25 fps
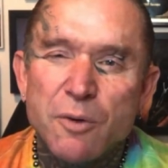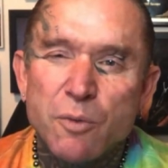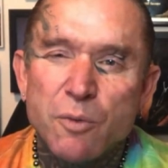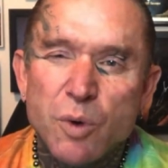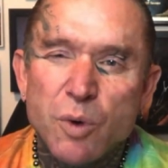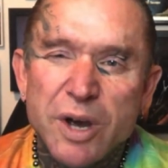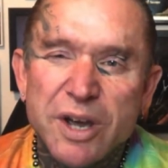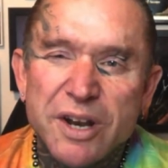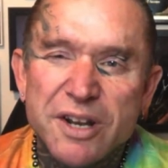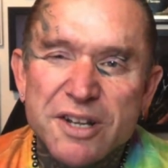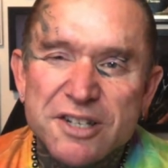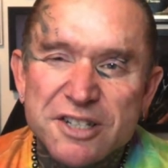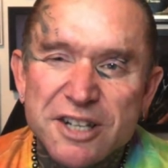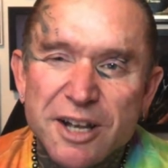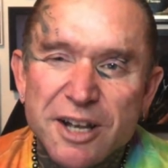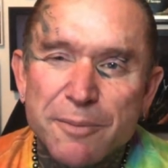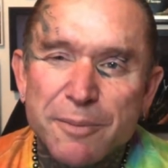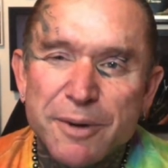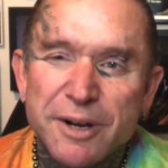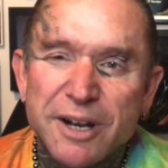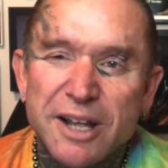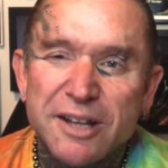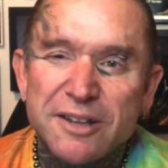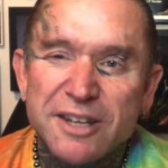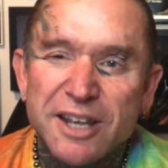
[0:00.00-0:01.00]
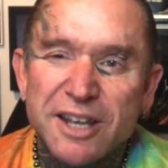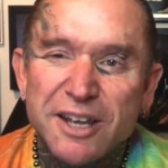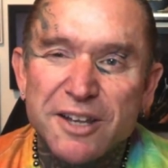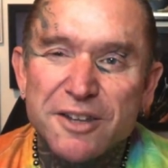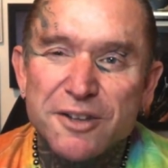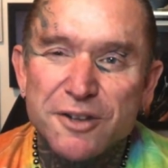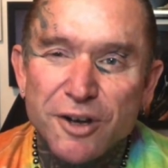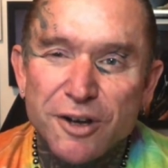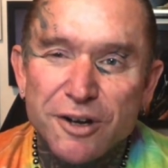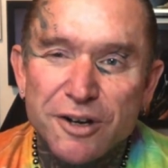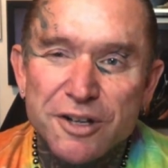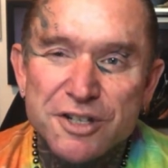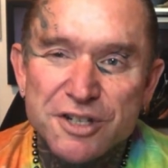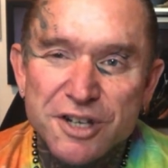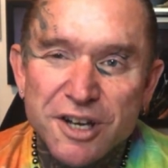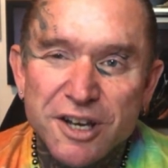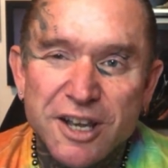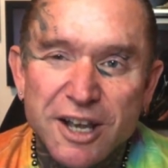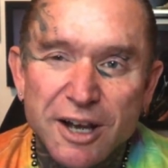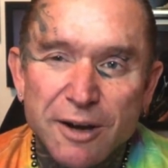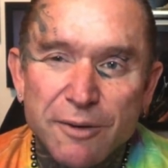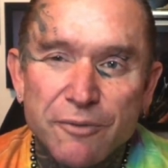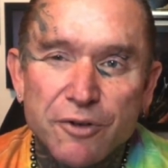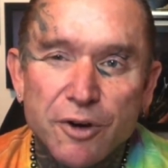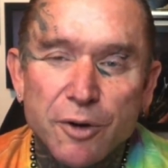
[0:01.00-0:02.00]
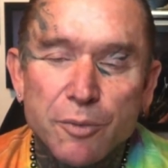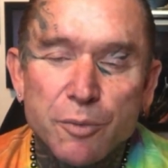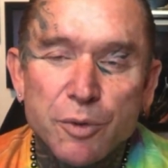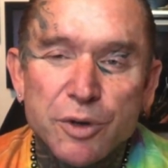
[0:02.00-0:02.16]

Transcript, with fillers: where does some of that technology come from?